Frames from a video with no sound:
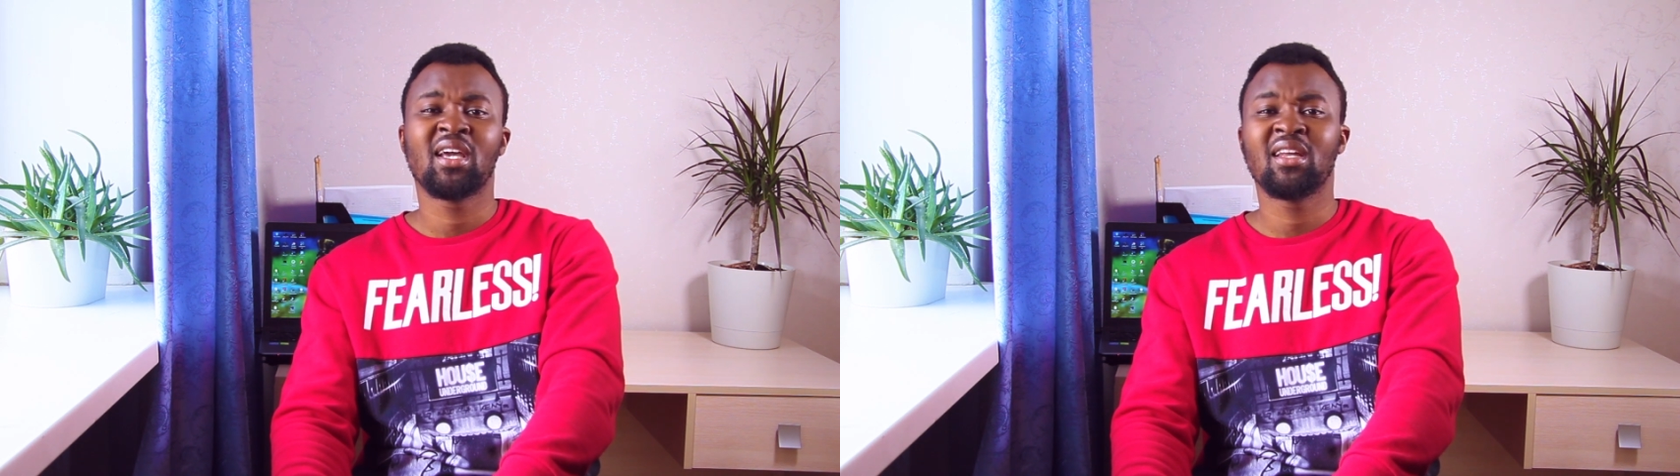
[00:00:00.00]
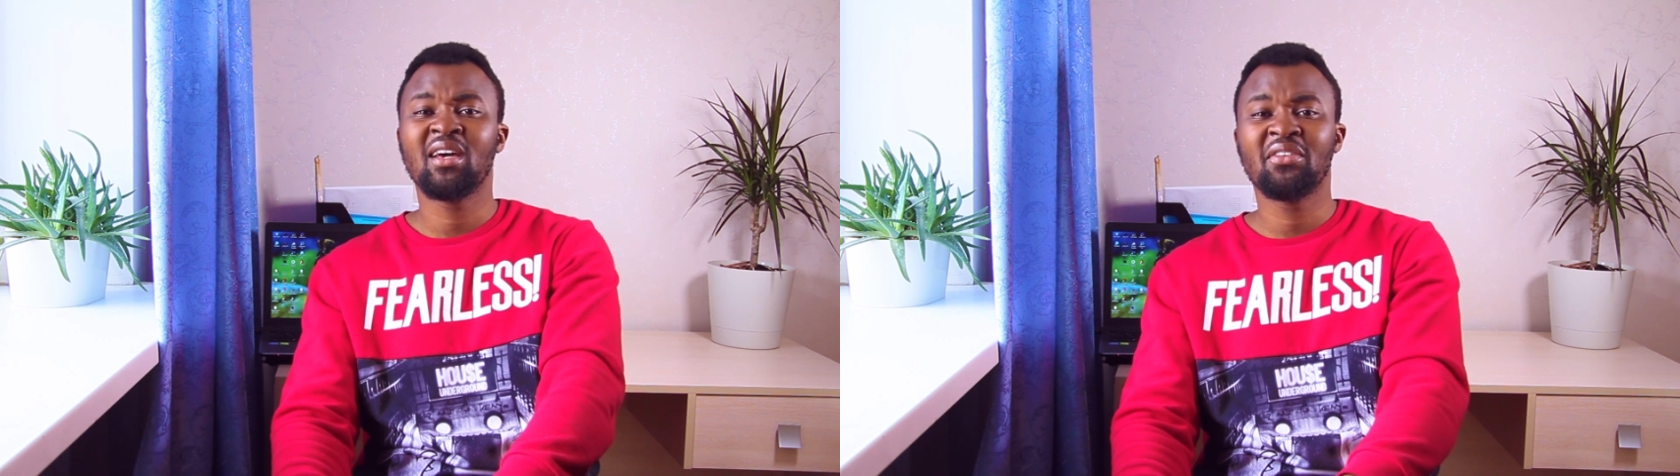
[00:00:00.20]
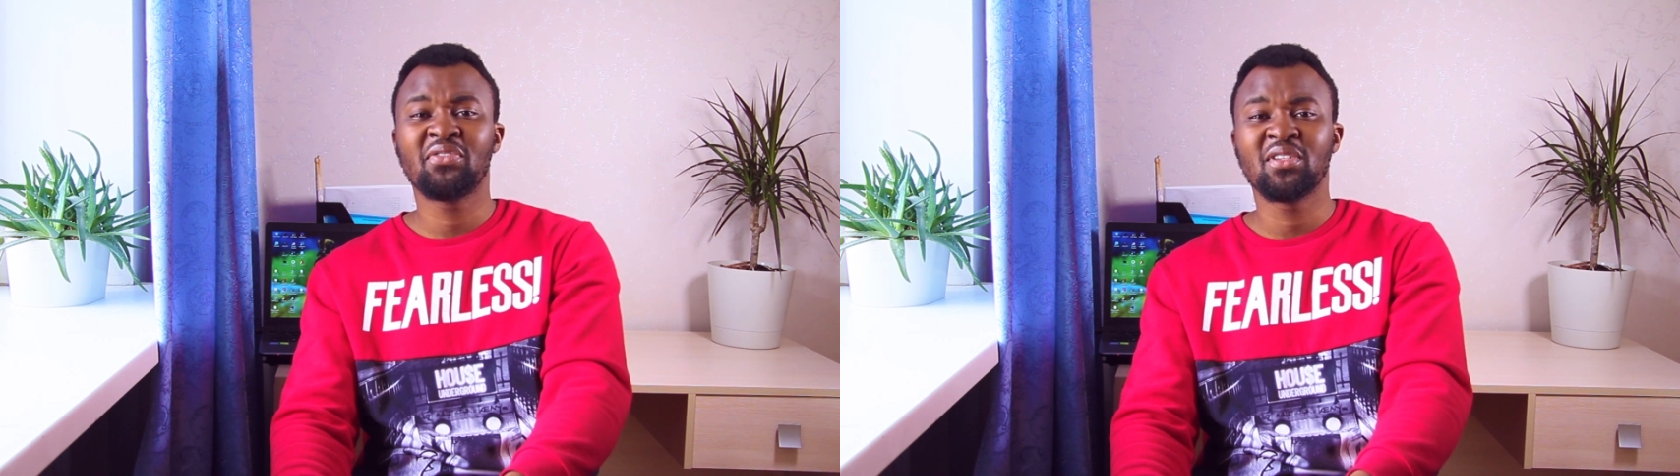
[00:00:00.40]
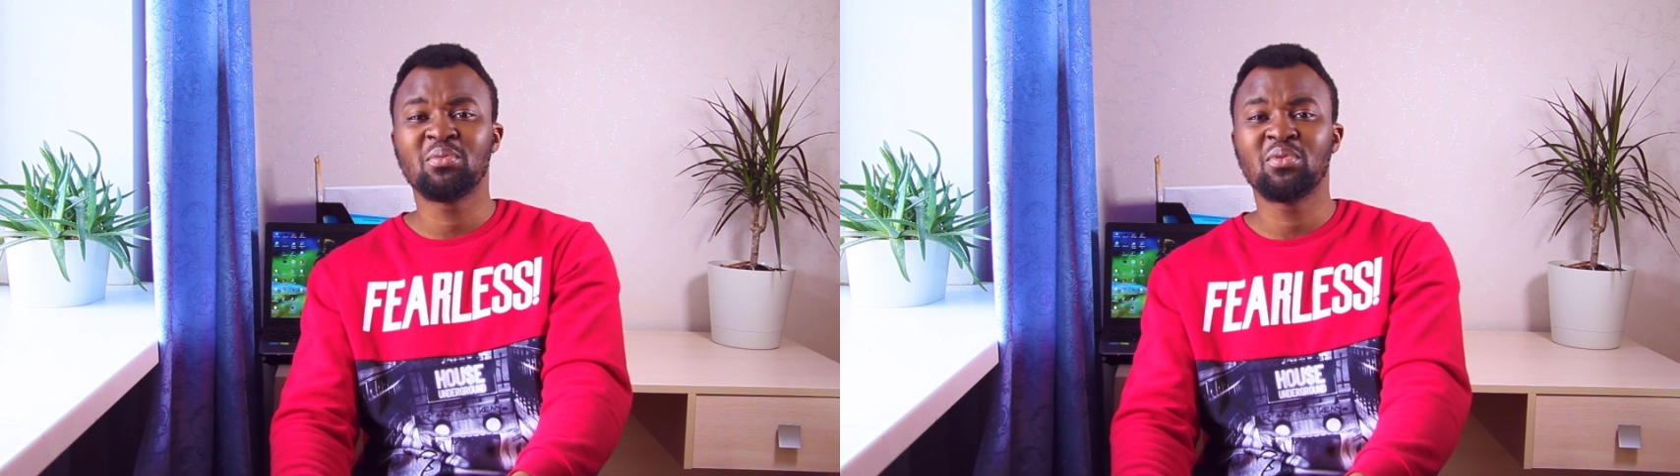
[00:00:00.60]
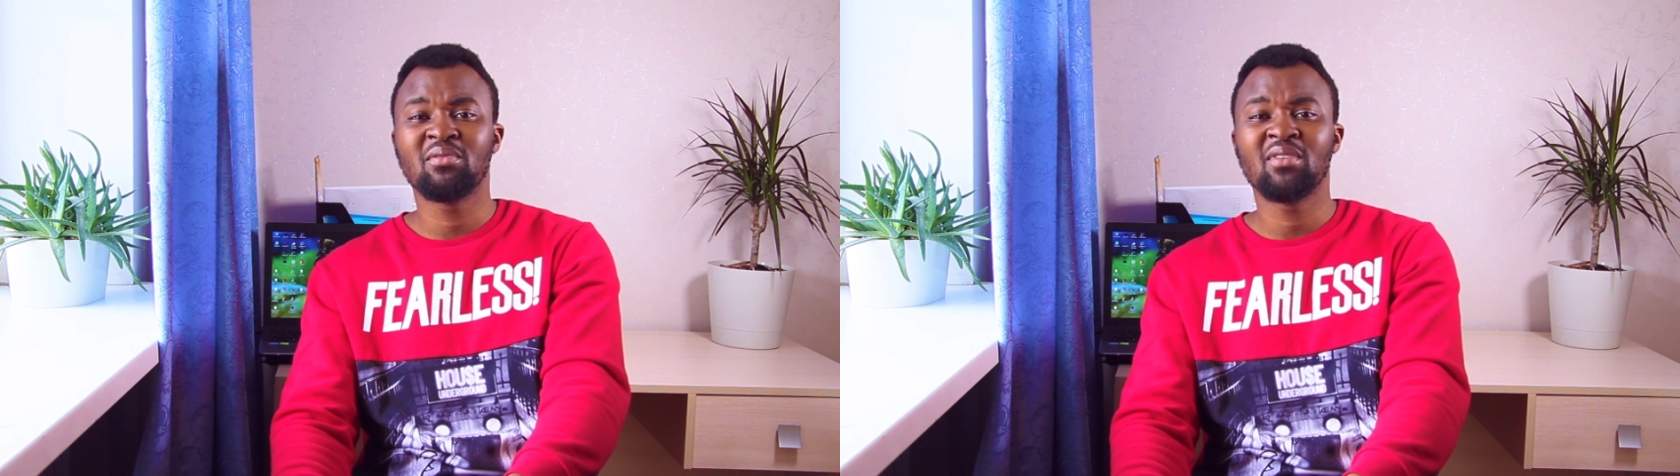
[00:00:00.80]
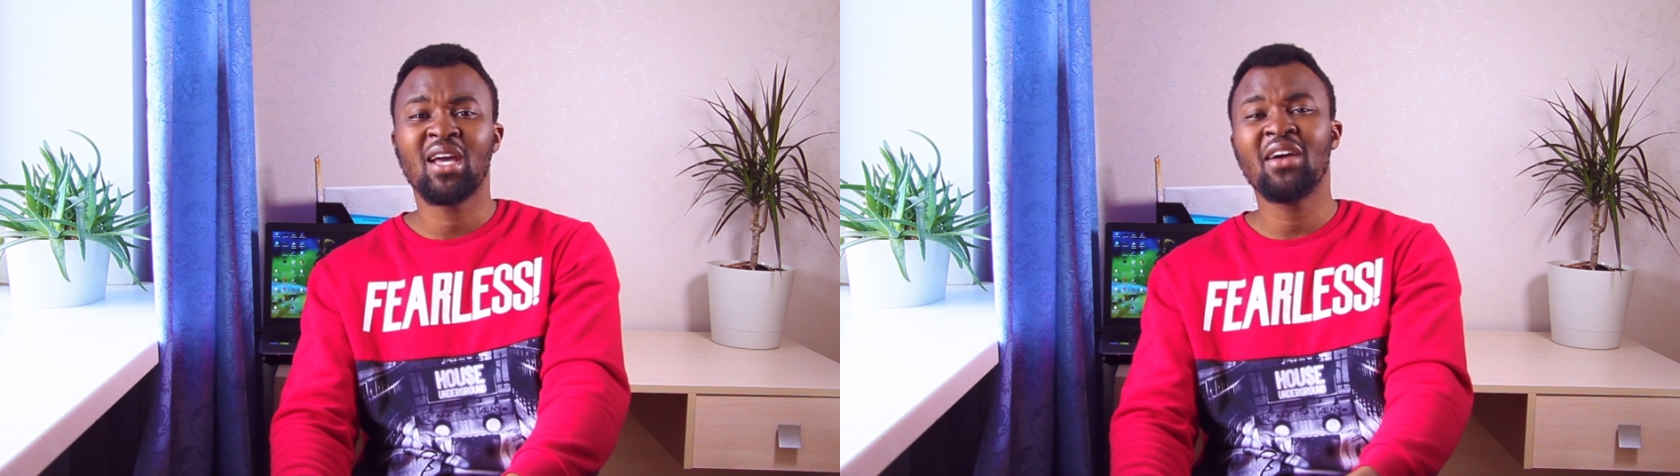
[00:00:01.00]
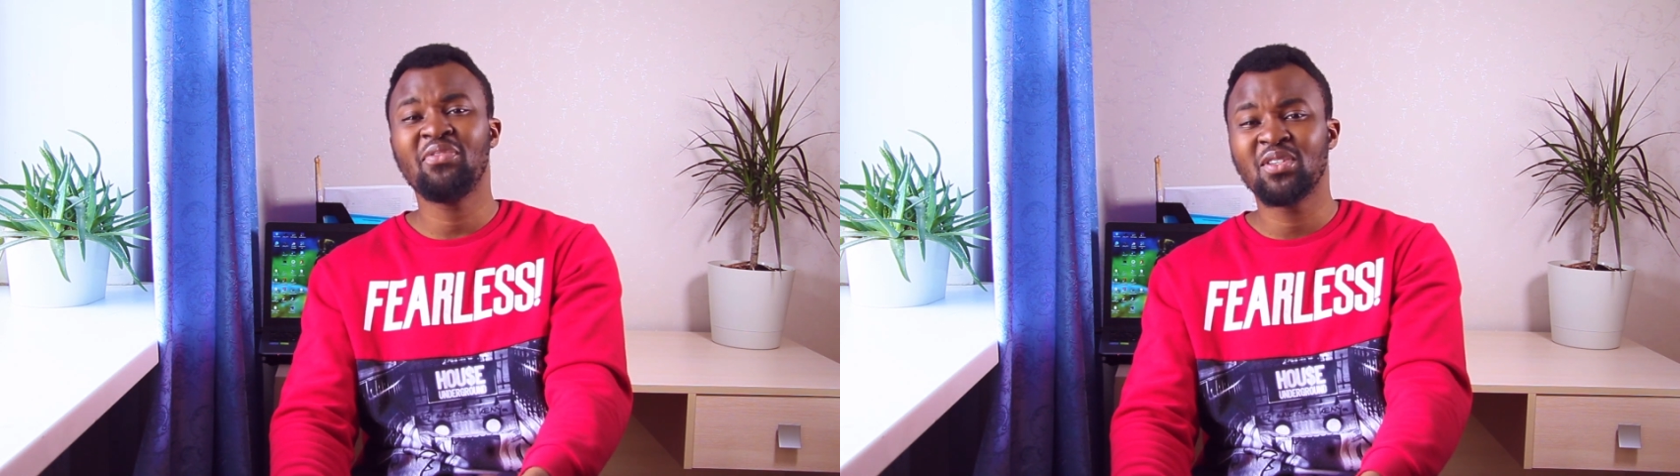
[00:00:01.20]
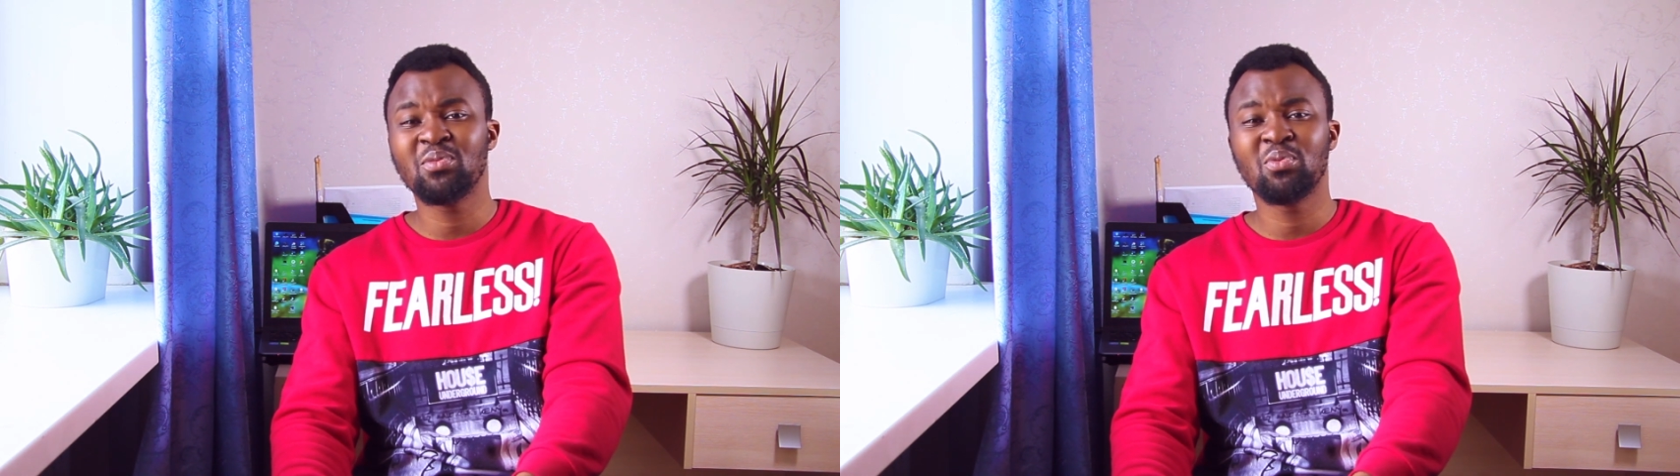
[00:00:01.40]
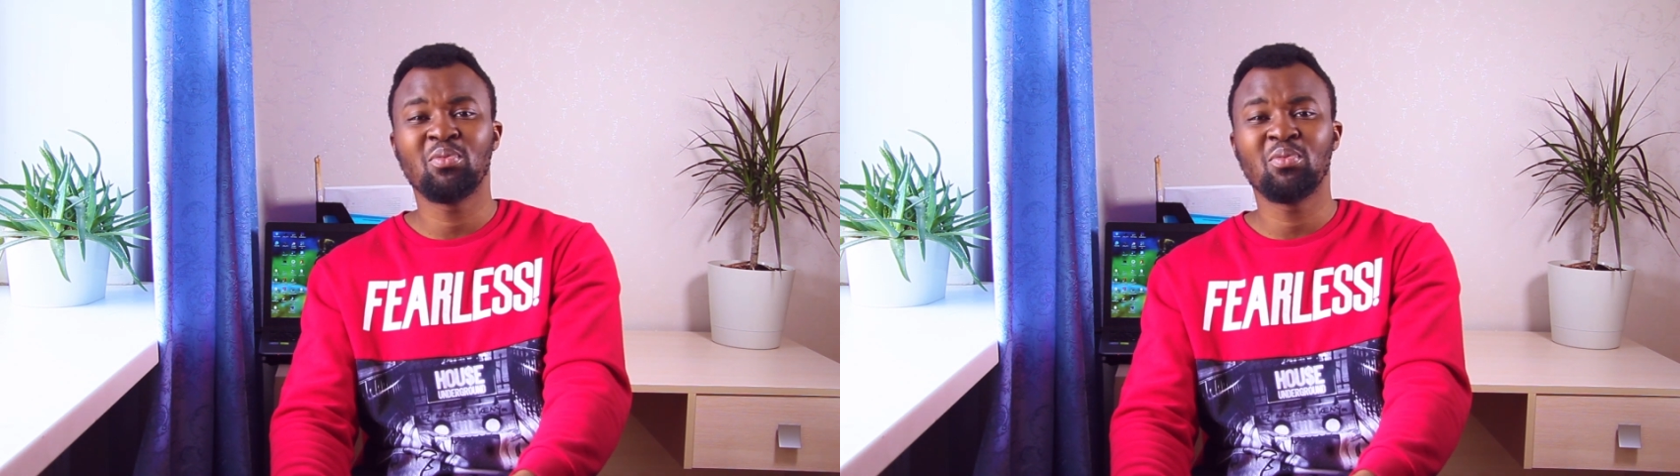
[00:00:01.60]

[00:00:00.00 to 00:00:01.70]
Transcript: I don't have Facebook. I have Facebook,